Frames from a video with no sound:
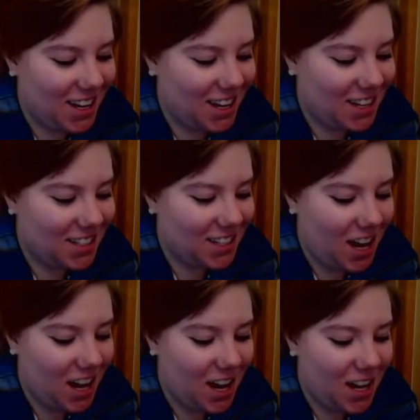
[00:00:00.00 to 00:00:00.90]
and
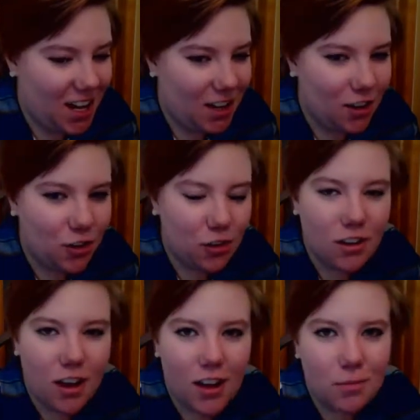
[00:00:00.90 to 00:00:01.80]
I could
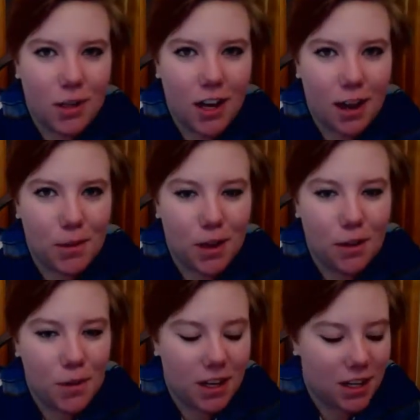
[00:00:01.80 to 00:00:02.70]
not have been
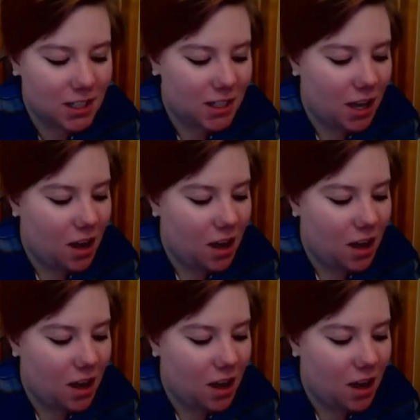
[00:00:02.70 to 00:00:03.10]
happier because